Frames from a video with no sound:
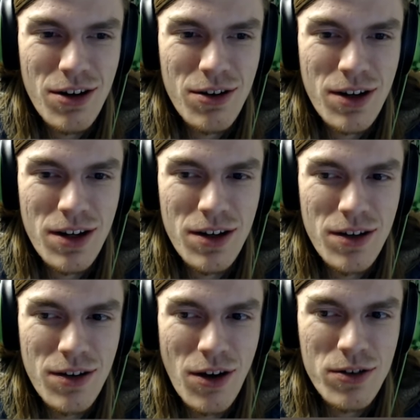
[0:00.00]
we got
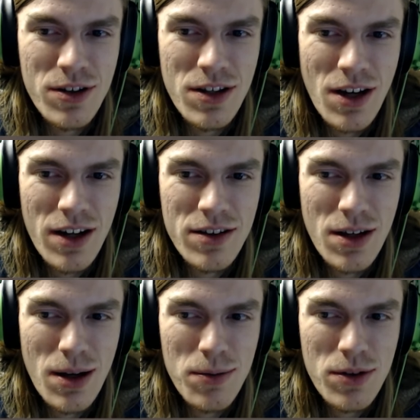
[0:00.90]
an RT
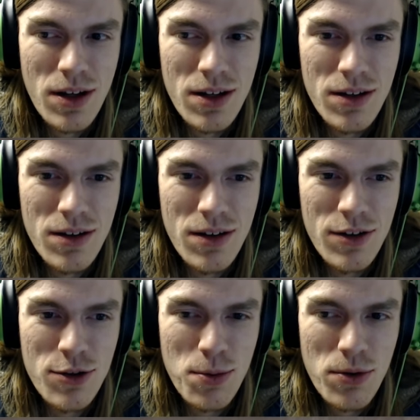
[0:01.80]
Concept, we got an
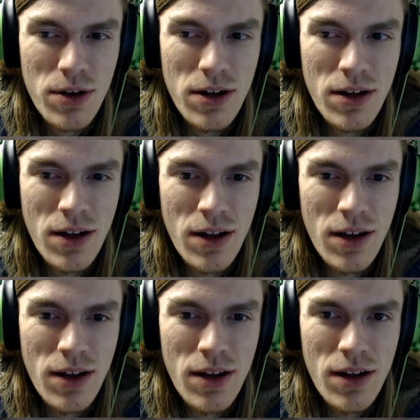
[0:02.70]
Esprit. Is
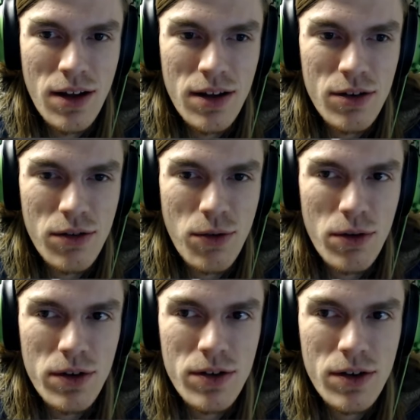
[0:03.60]
it only four of
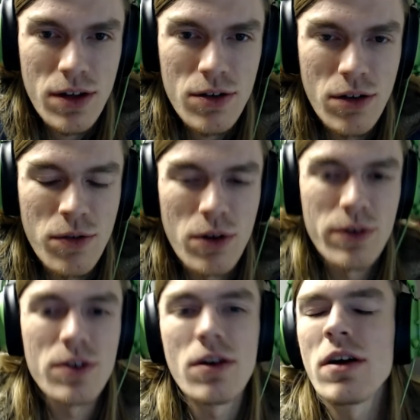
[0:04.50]
us? It is only four of
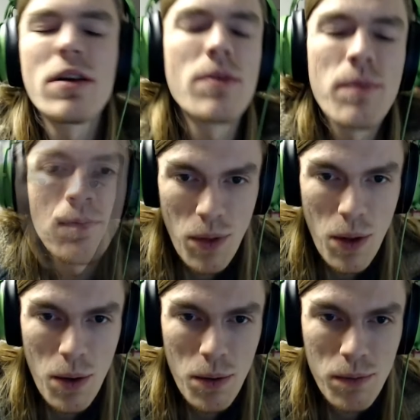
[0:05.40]
us, alright.
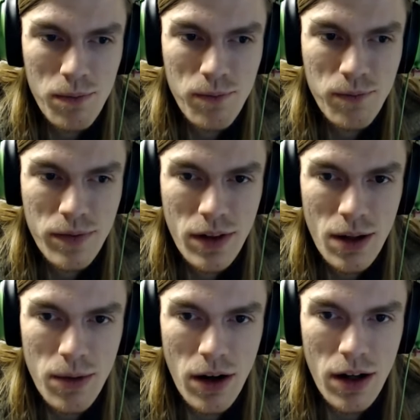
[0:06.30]

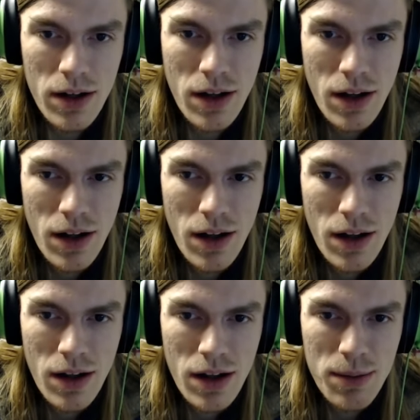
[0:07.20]
Come on.
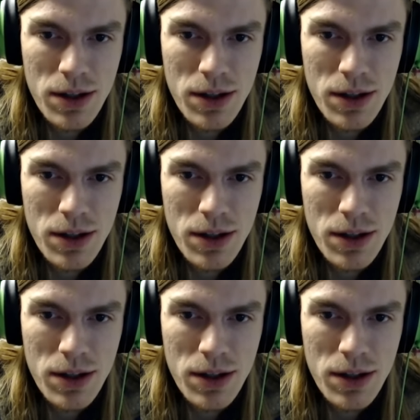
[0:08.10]
Let me